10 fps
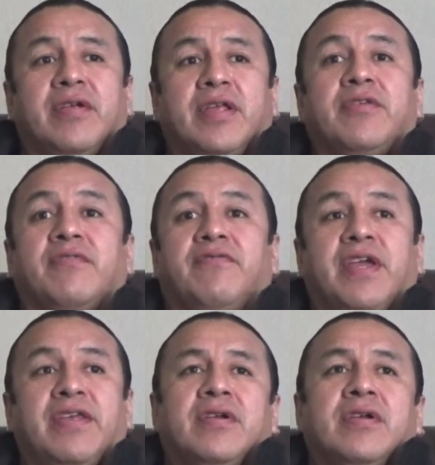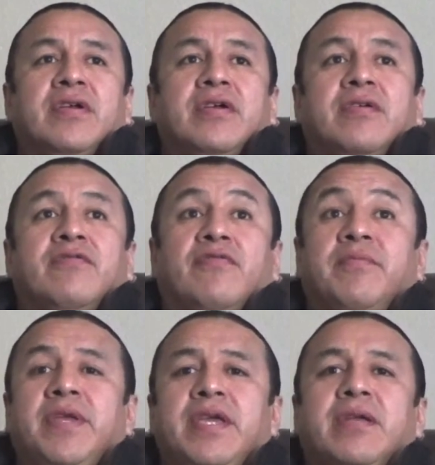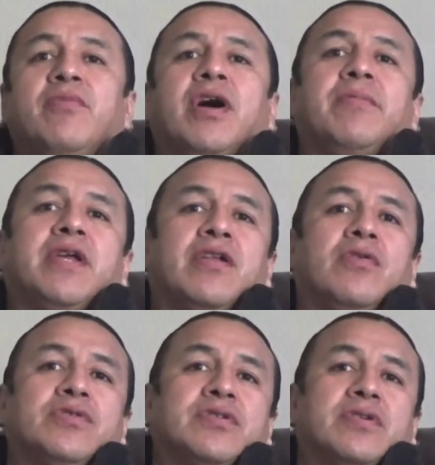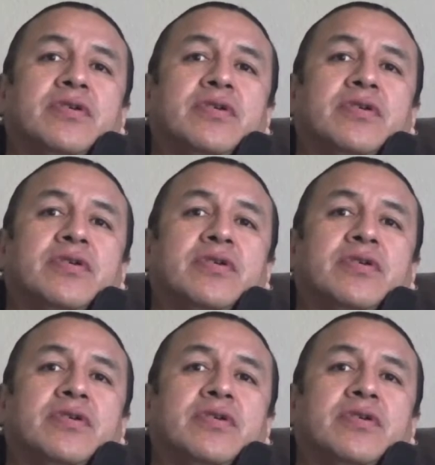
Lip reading: and their faith. For me, it brought me closer.